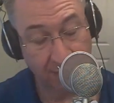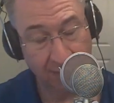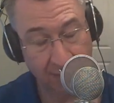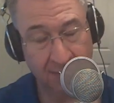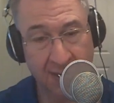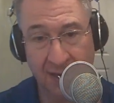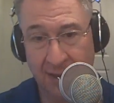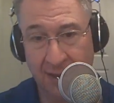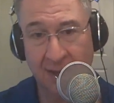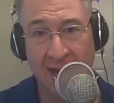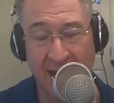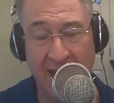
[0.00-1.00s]
But
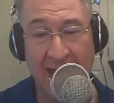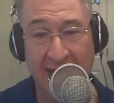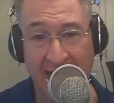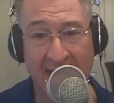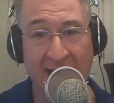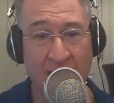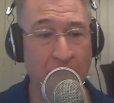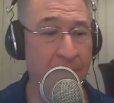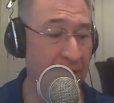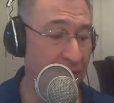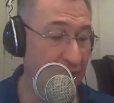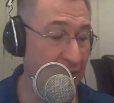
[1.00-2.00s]
I can't help
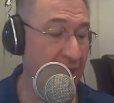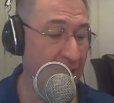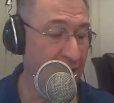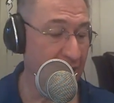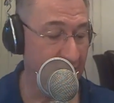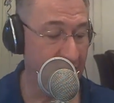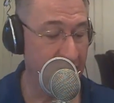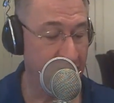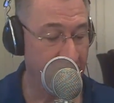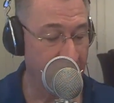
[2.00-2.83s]
but think that